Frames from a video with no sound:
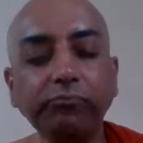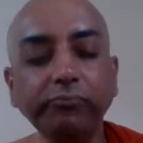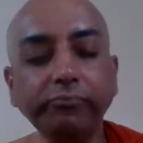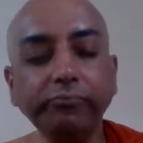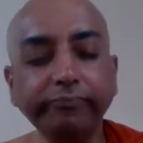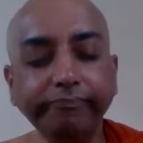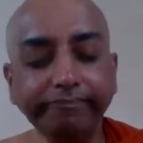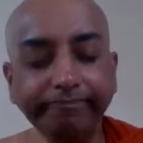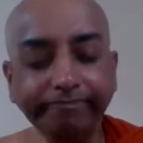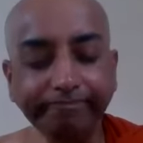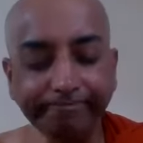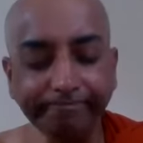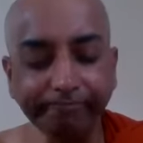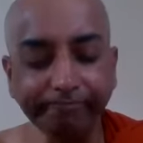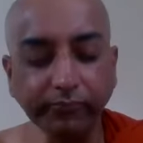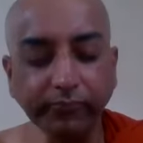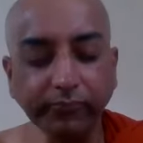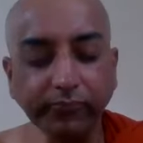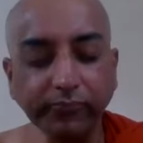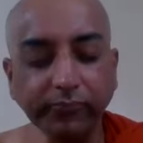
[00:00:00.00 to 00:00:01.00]

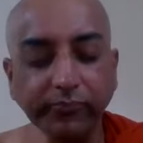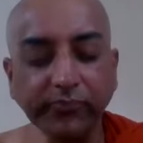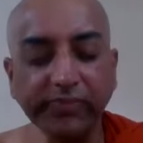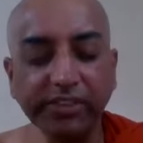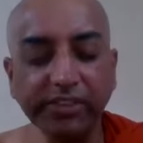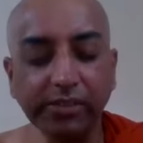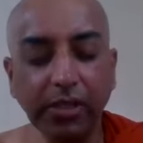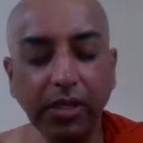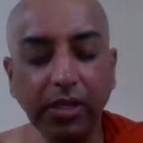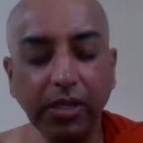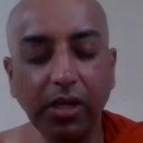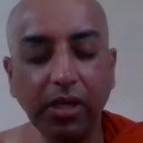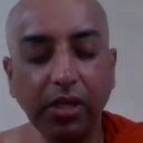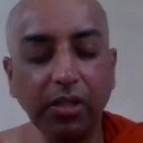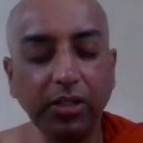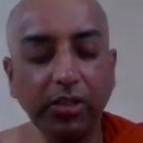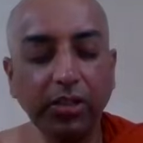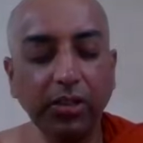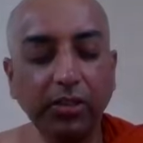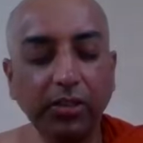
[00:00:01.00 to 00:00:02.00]
mm,
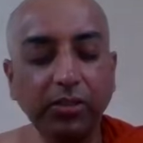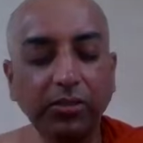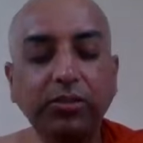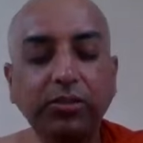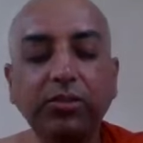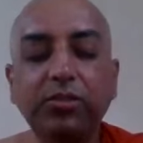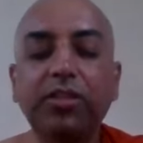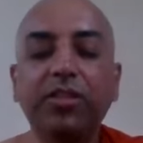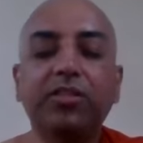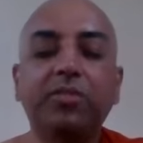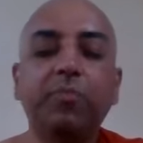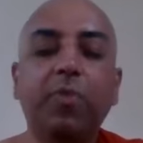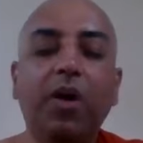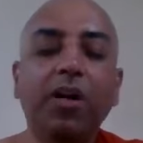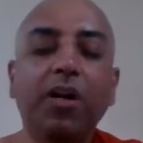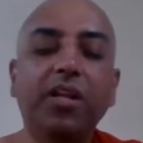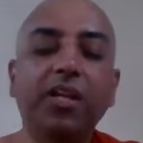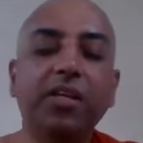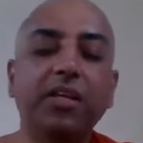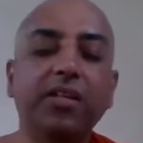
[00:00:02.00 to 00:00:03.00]
so this
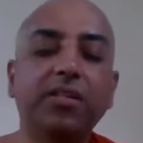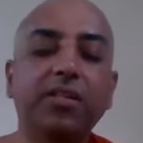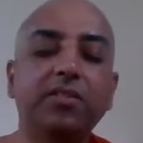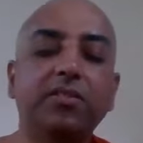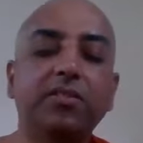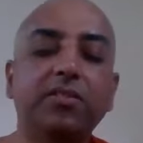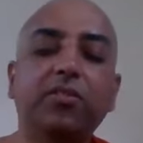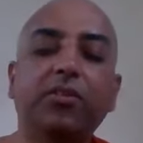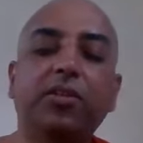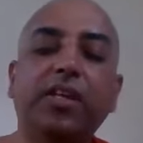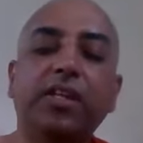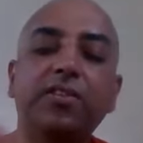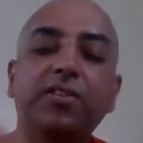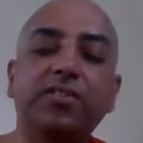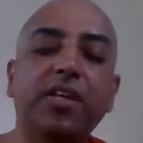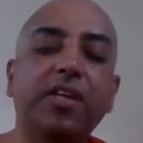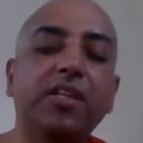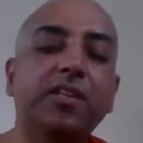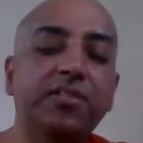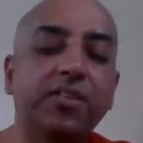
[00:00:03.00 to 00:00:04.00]
body, so you can
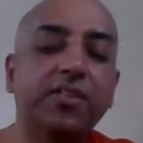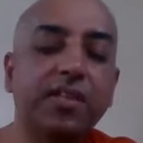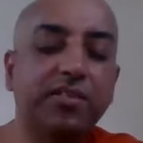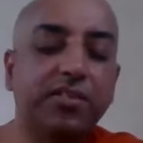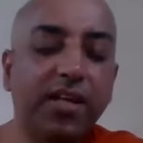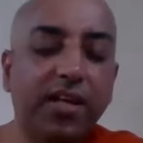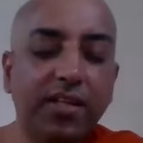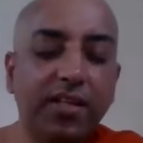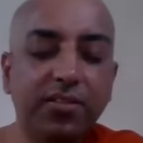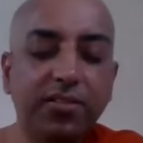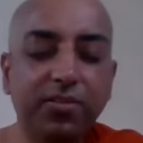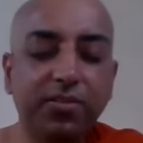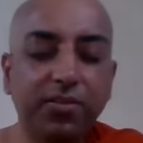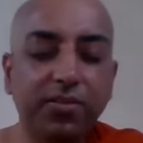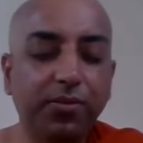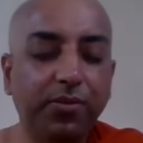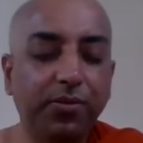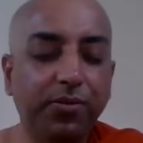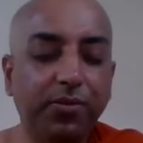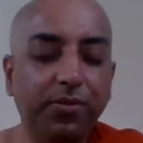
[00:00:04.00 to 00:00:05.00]
say in the science,
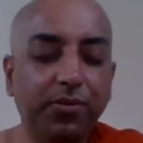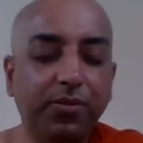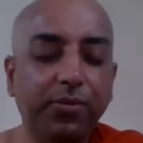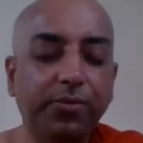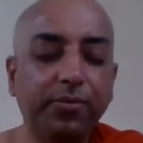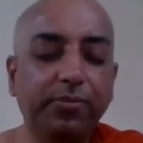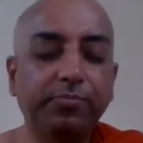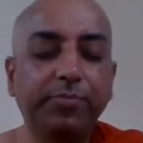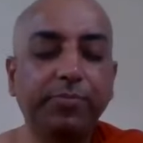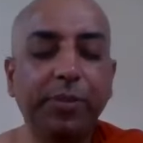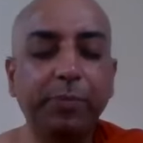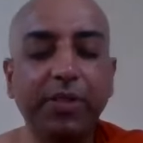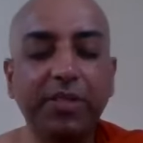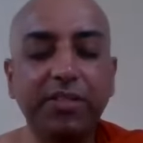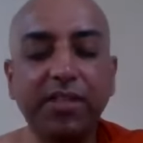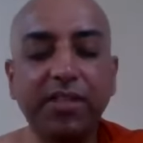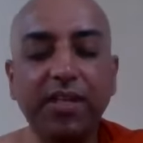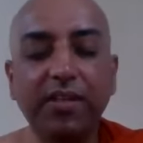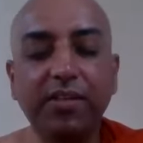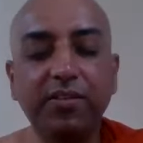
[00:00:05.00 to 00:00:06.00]
you people
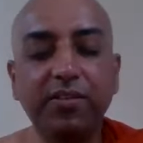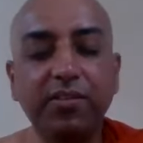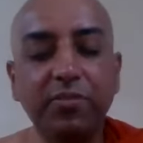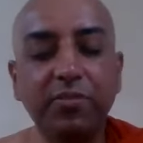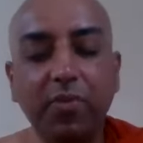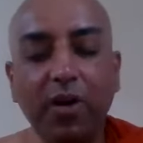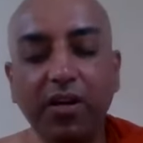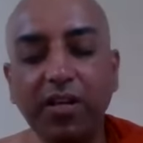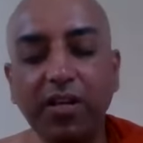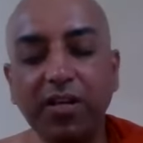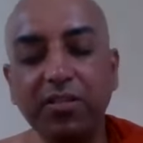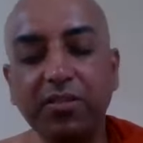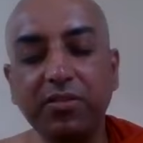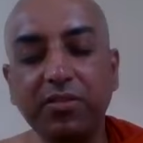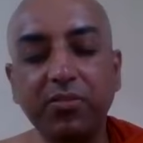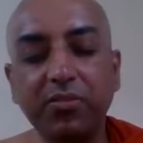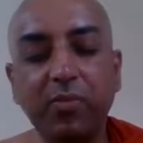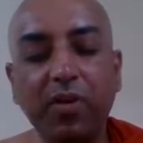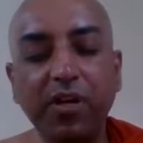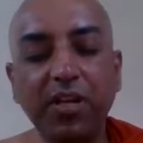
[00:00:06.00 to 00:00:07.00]
say this body
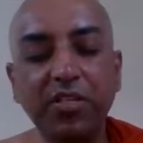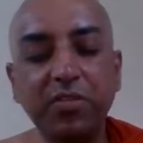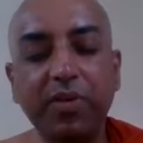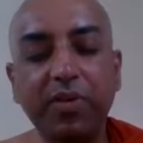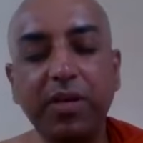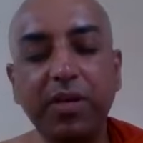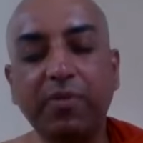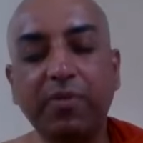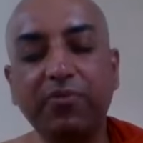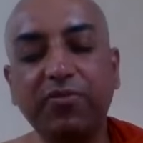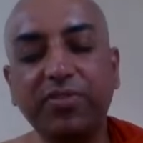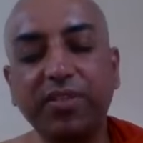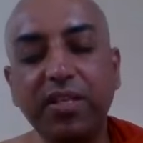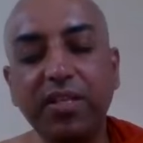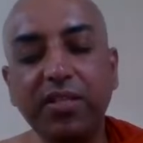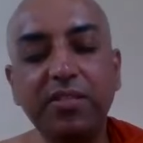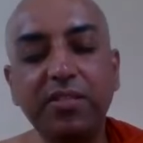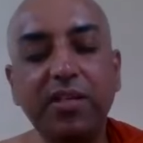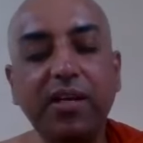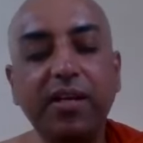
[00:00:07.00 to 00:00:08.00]
is made up of
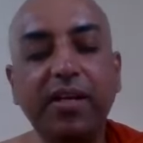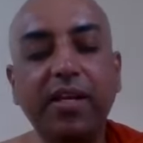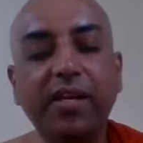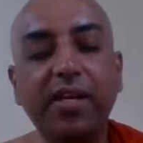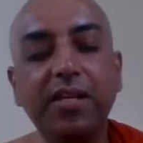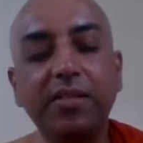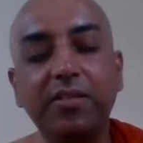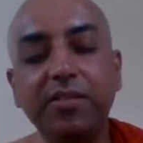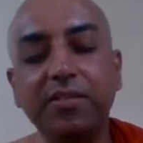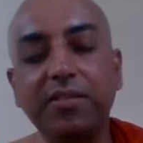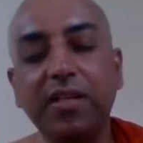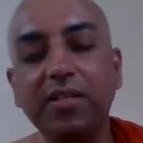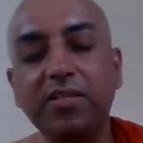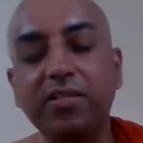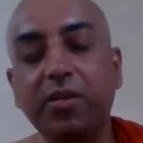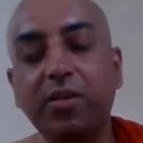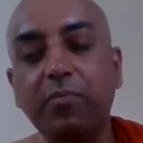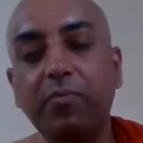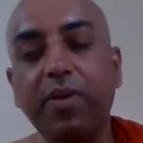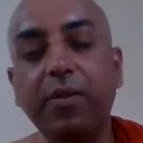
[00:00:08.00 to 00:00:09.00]
cells, and again the
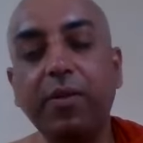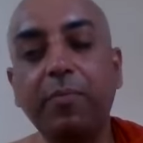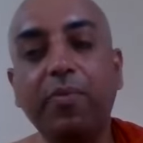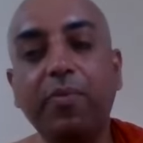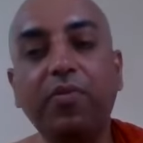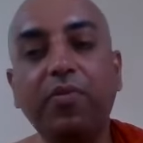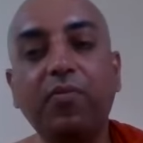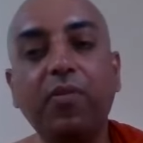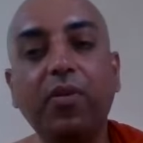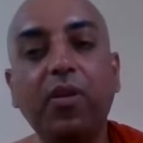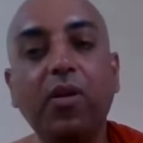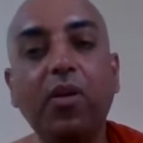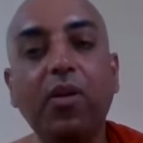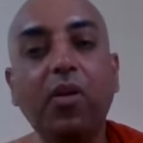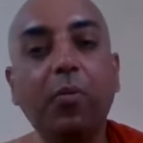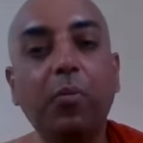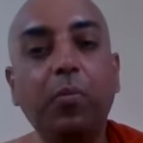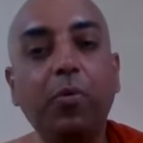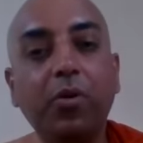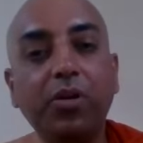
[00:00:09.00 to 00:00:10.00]
cells are made up of
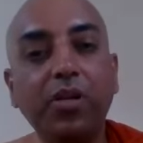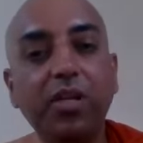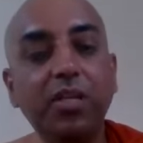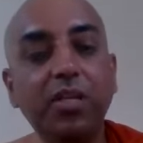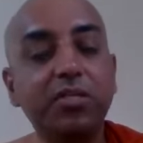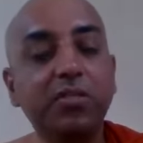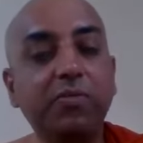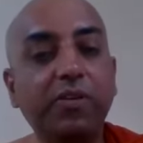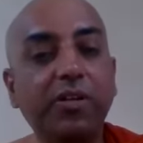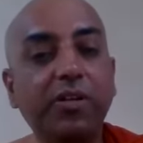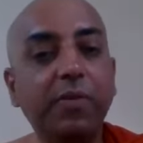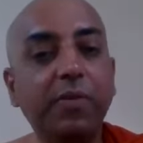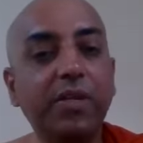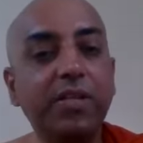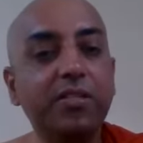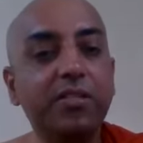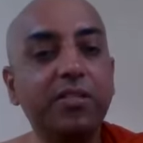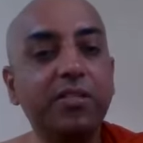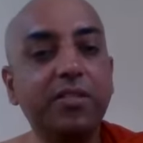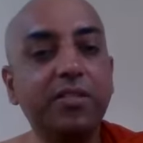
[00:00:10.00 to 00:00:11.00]
proteins,
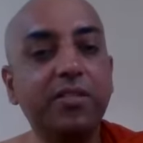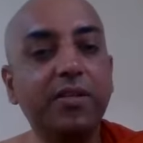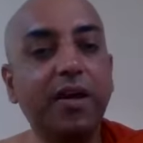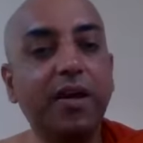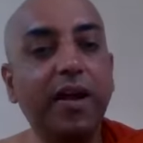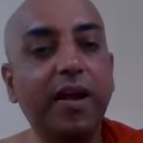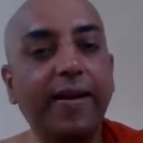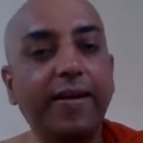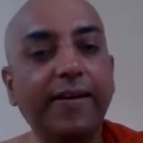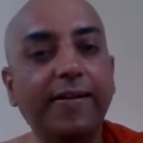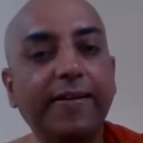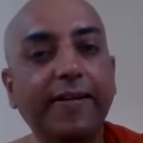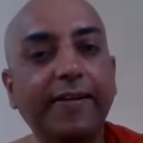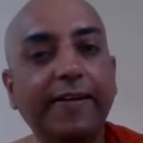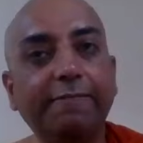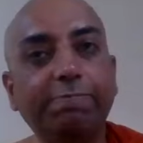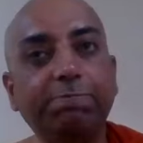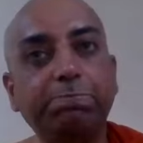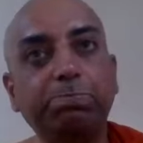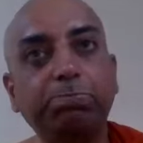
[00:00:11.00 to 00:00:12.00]
vitamins, and
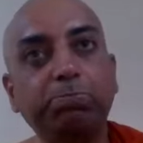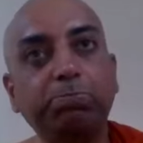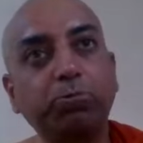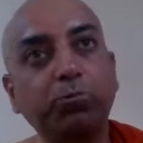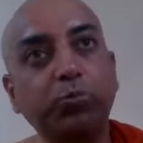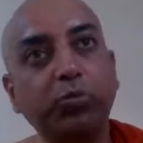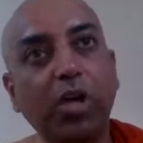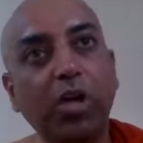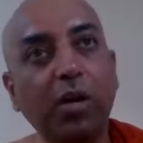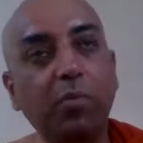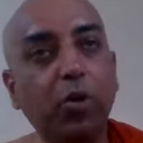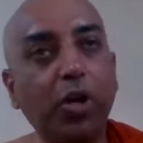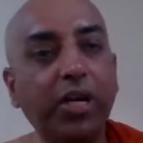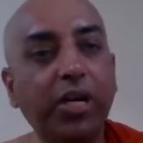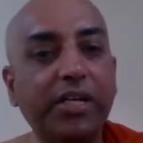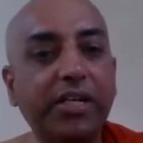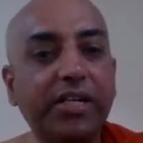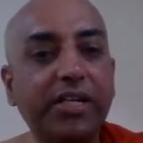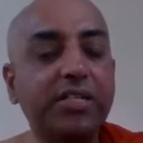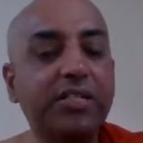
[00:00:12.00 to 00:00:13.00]

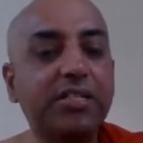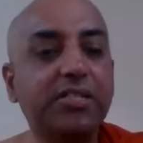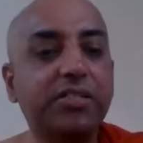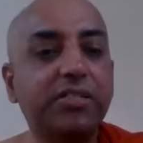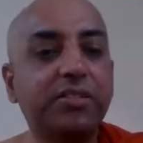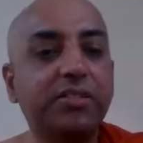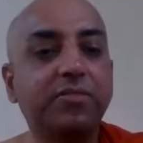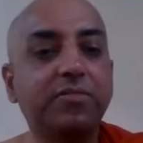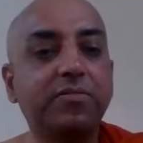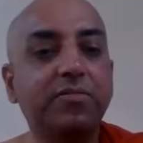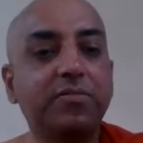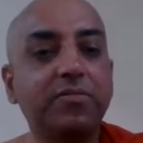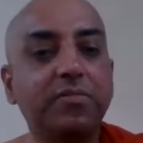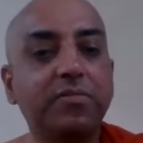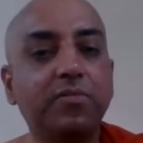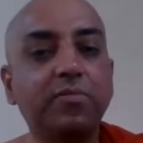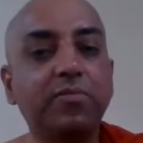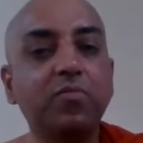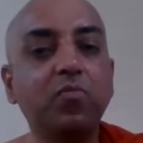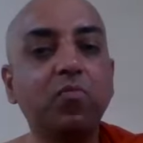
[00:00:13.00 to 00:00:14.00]
carbohydrates.
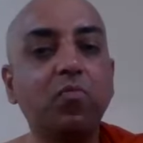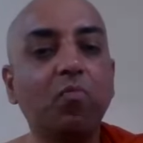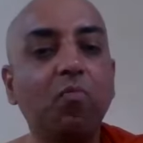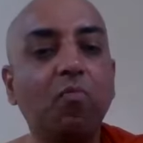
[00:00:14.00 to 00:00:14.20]
Mm.